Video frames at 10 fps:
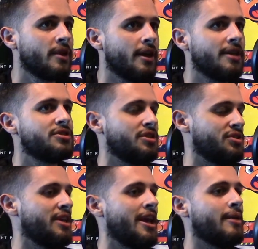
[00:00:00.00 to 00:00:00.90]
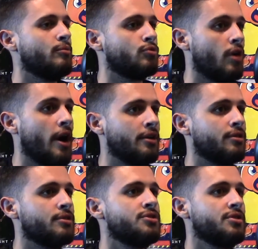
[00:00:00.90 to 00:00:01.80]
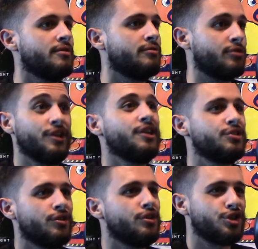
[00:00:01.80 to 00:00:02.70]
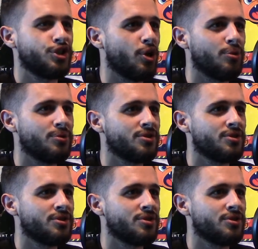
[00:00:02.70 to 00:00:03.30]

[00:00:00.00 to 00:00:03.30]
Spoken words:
it's the same writers for each of these shows.